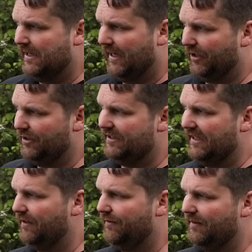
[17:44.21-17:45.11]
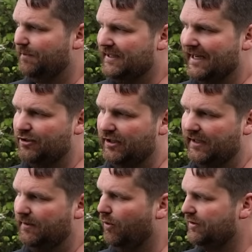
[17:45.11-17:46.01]
I'm going to see if
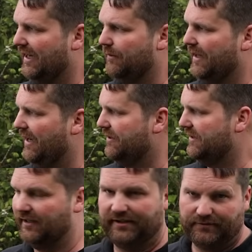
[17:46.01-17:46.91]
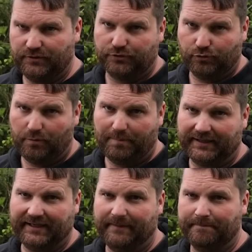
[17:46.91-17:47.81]
potentially what's out there is still enough to draw a
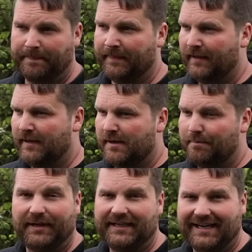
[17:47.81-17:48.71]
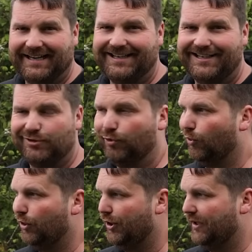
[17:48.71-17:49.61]
bite in. But yet again, it's
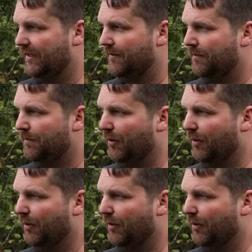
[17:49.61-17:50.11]
all learning.